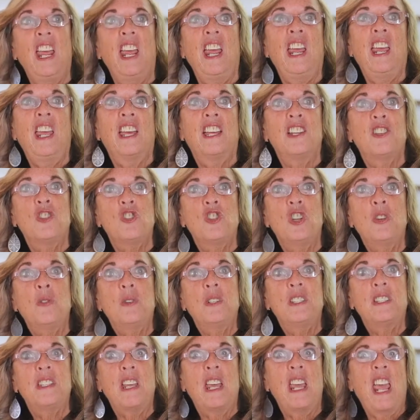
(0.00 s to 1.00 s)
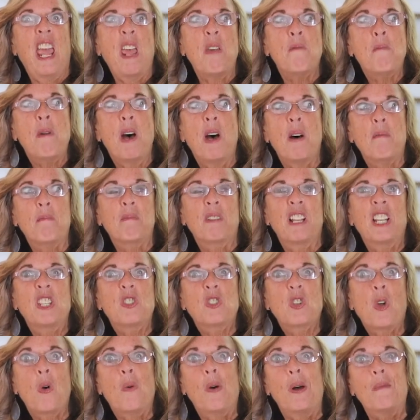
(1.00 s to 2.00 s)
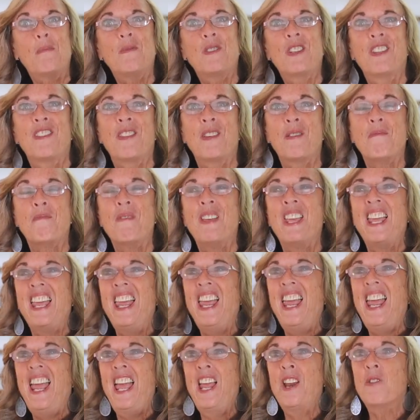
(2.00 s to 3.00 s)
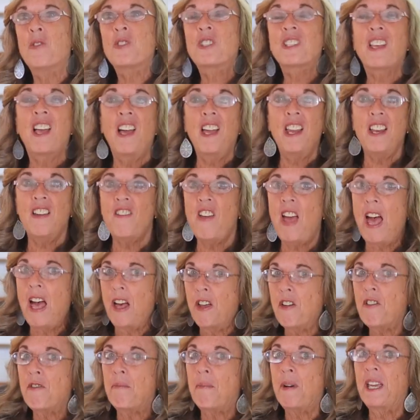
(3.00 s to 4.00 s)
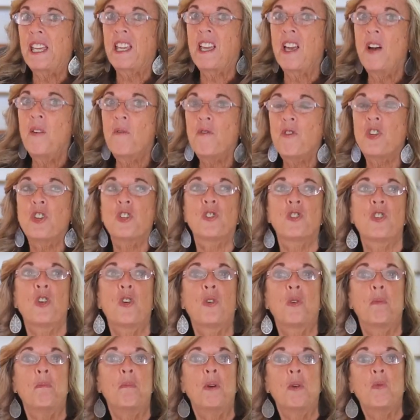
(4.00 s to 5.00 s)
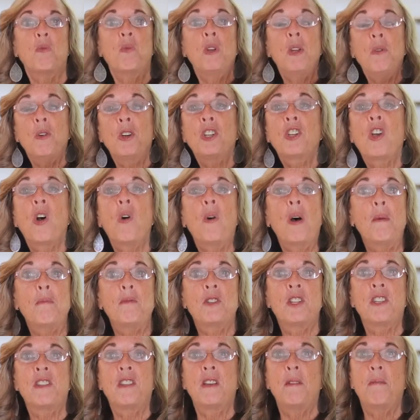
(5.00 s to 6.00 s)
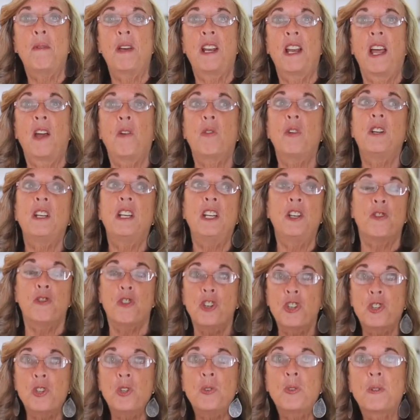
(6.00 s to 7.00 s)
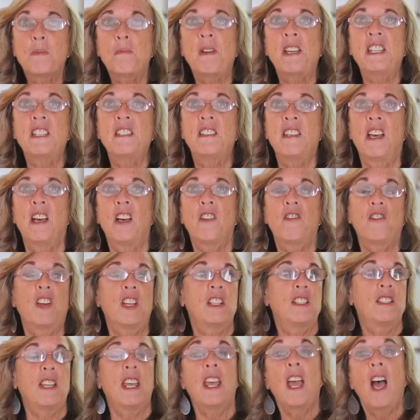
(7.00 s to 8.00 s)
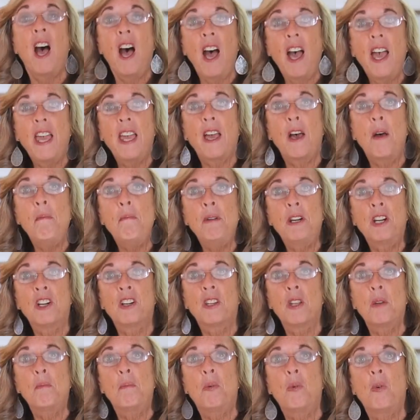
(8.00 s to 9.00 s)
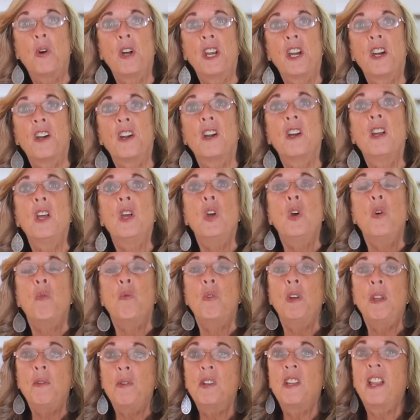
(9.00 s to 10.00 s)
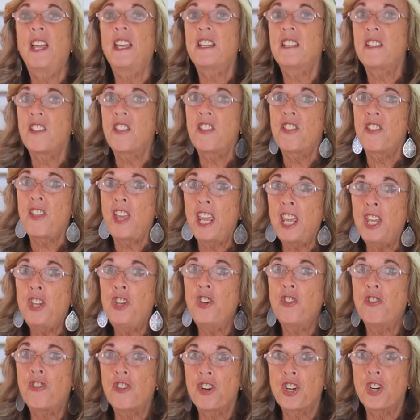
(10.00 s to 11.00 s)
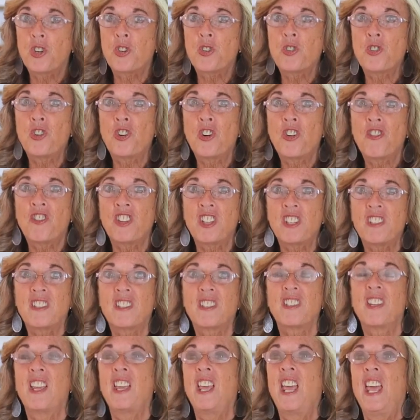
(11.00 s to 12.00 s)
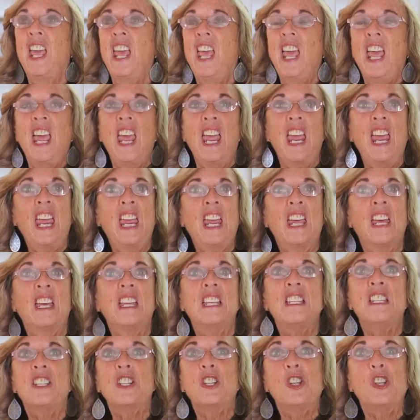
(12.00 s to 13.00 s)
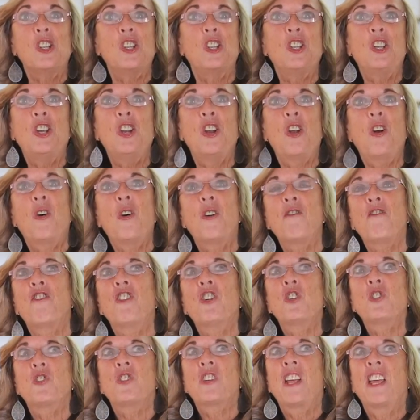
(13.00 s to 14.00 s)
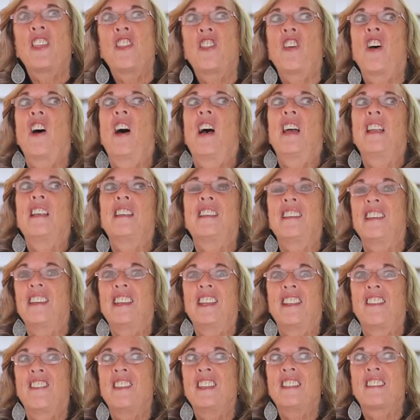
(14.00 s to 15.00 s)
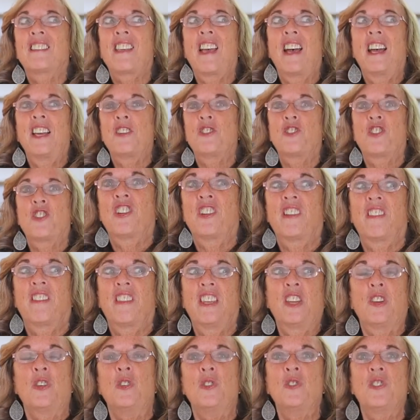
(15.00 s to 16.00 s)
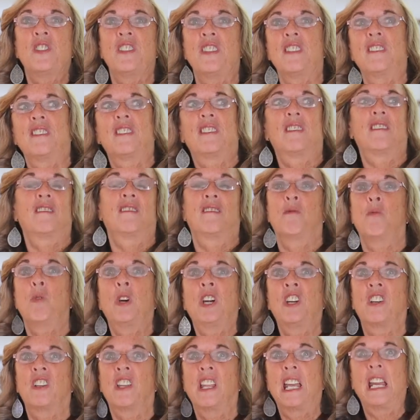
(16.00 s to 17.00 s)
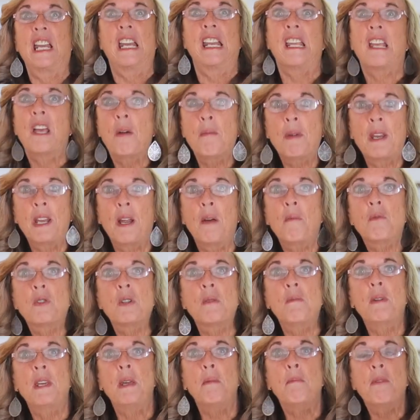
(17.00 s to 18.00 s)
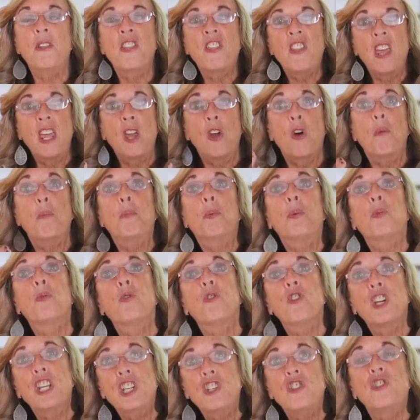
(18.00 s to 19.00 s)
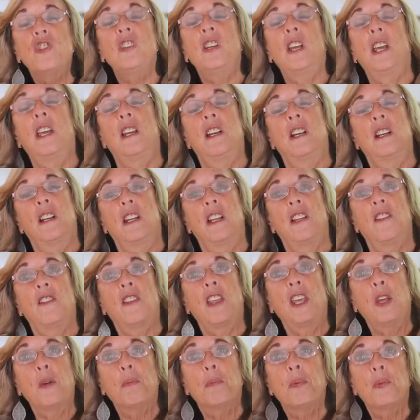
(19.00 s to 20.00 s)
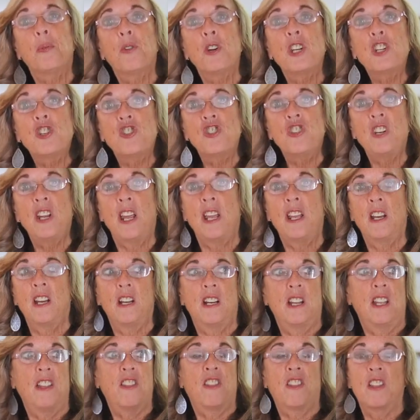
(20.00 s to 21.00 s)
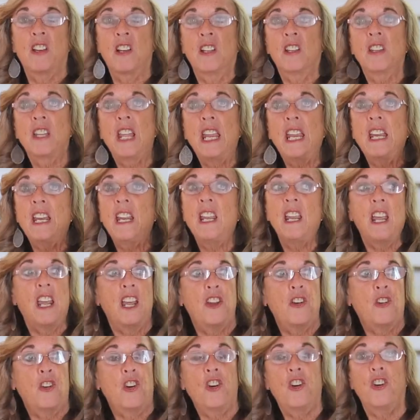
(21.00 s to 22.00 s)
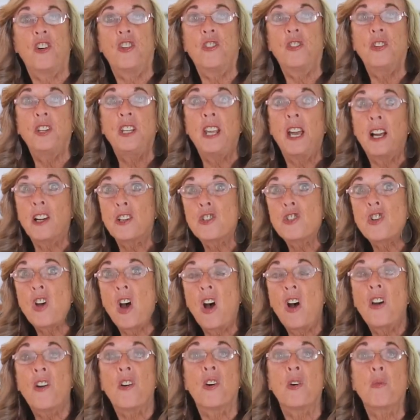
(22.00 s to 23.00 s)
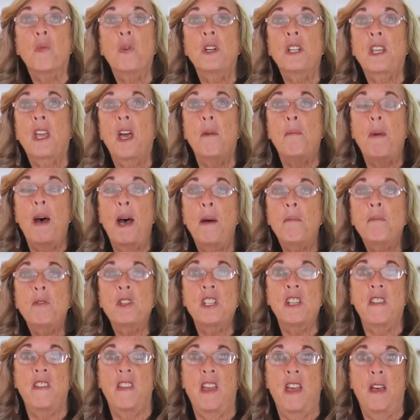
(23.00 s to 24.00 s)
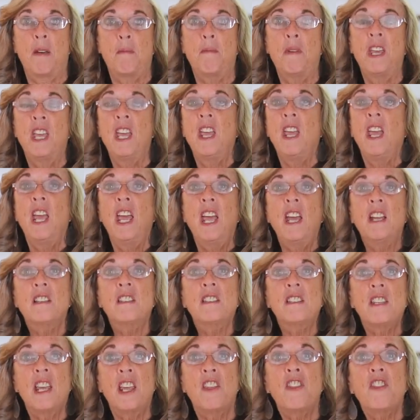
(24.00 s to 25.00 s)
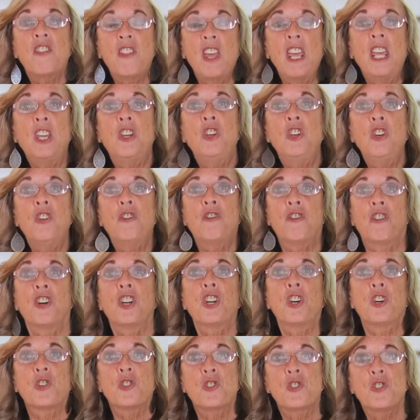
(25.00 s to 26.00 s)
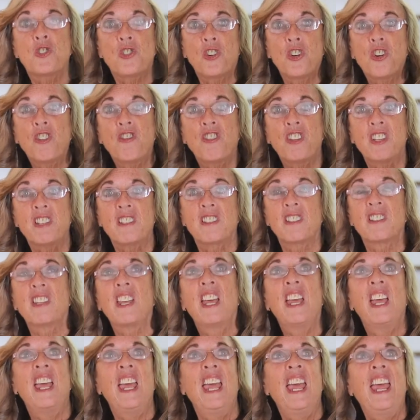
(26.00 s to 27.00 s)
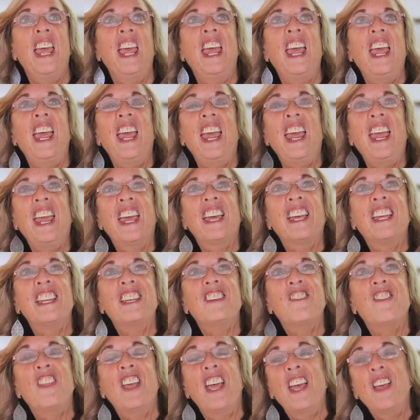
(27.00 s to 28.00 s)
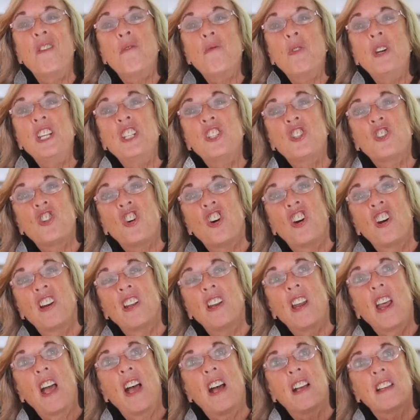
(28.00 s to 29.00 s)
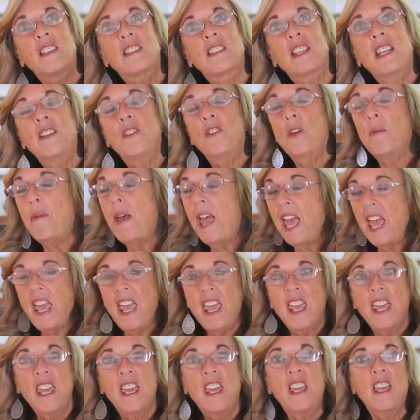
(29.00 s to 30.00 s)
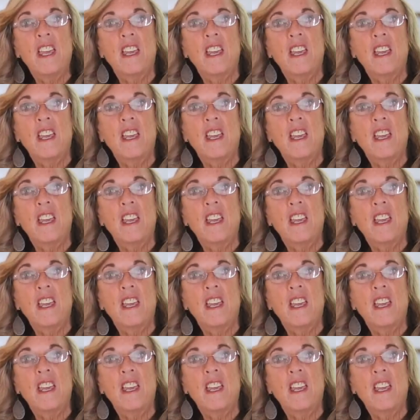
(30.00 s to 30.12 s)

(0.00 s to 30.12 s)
And she would say, hey, Mom, let's go up to them. And it was kind of out of my comfort zone, but we would go up to them and I would introduce myself. I'd say, hi, I'm Marilyn Boyer. We would like to thank you for your service. And, you know, at first I thought, these guys to think, who's this weird lady coming up to me? But they appreciated it. They appreciated it that a lady and her young daughter would come up to them and say, thank you for your service. And then we started asking them, hey,